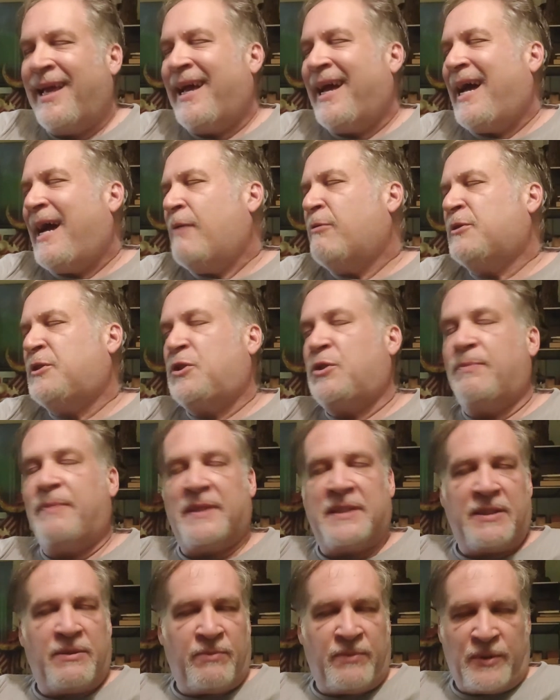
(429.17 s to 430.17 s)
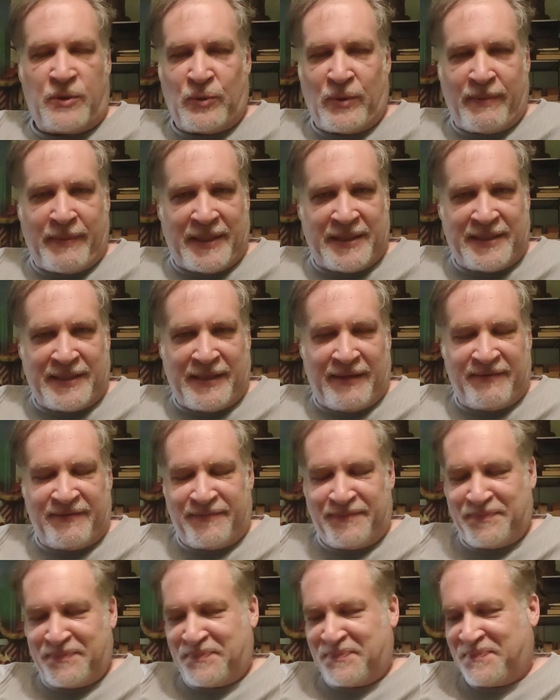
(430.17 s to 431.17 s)
I was too busy with doing my stuff
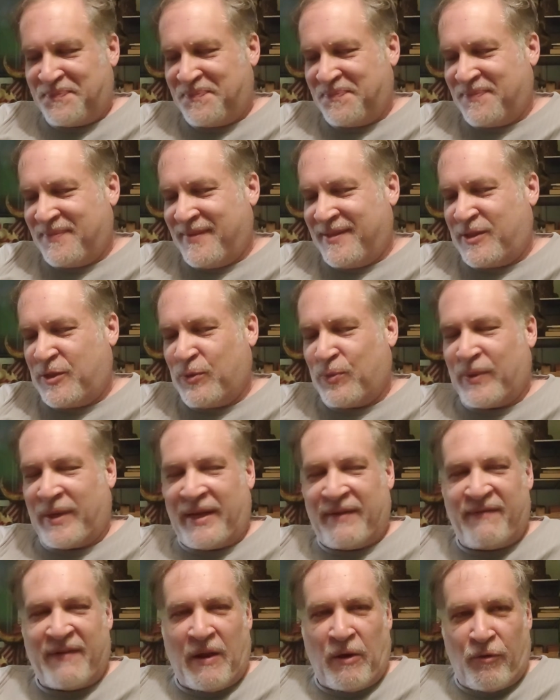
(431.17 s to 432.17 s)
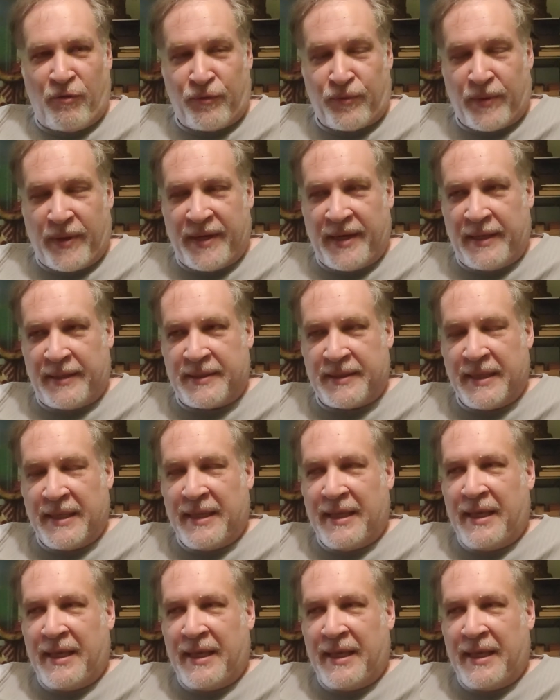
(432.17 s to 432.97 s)
to really follow through on it.